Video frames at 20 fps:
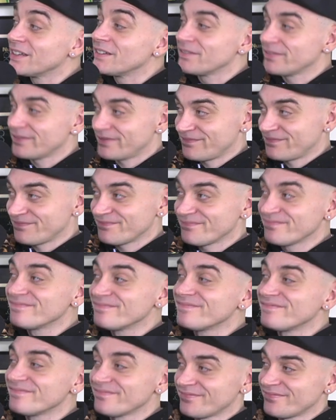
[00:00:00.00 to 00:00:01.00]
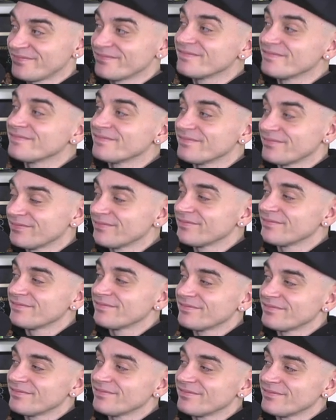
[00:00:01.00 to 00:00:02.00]
Yeah, yeah, like oh, everyone knows who
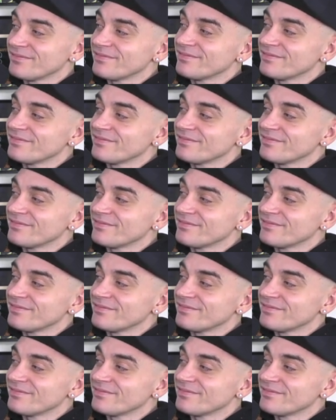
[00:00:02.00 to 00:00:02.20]
Revok is.